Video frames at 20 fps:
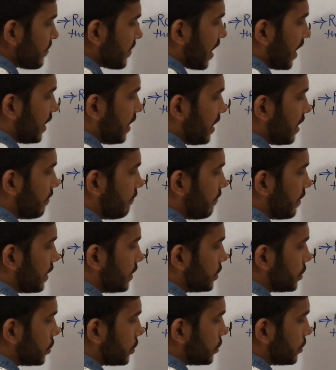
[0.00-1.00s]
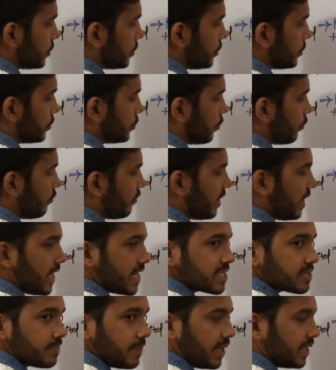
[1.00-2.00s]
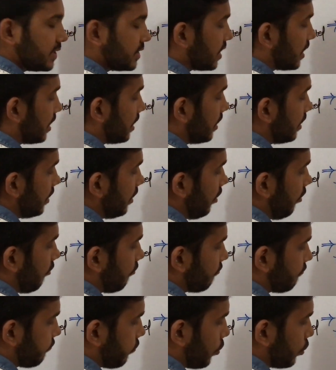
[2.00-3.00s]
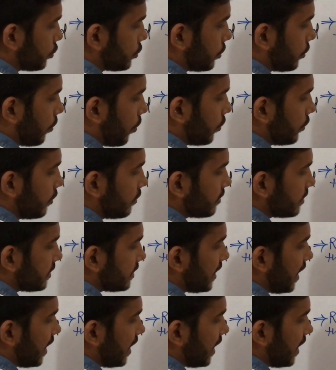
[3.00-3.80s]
and in which you will expand the fourth node,